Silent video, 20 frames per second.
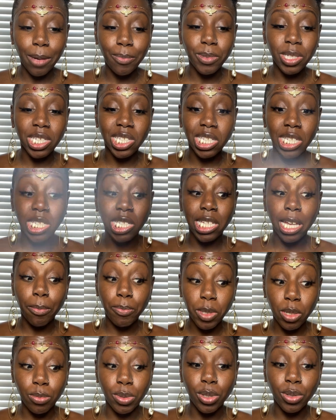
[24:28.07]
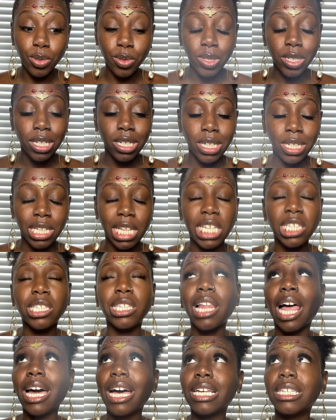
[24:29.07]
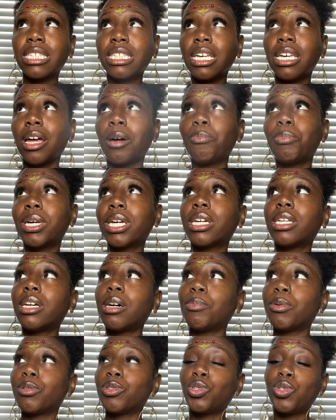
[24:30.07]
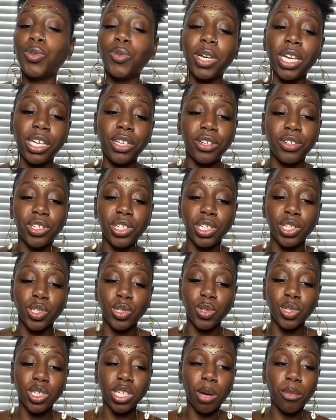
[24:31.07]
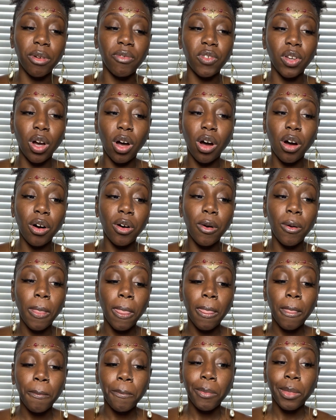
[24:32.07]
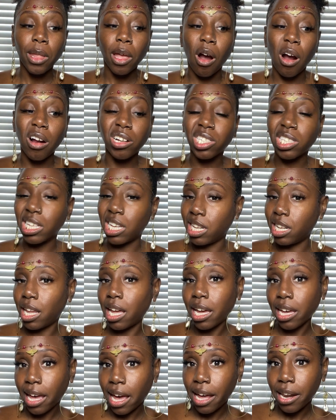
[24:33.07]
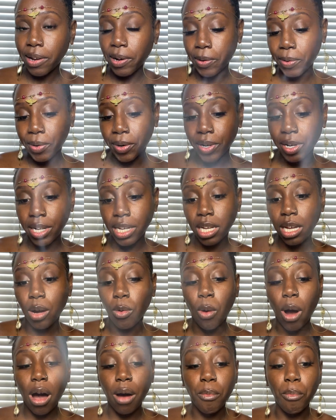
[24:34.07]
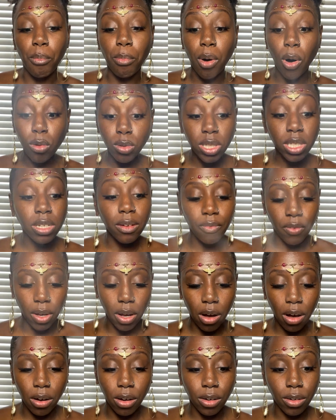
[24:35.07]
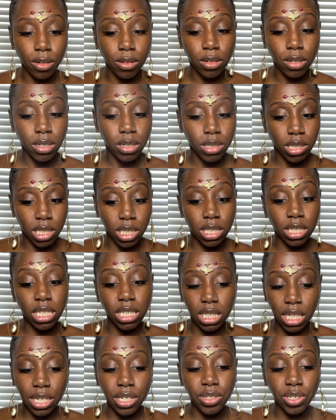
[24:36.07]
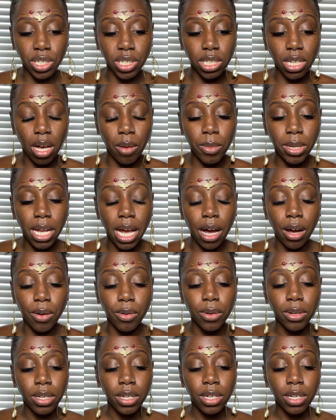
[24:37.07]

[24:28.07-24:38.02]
susceptible. It's like I said, I'm picking up on 2 energies. So some of y'all are in that category, while most of y'all, since this energy is coming out,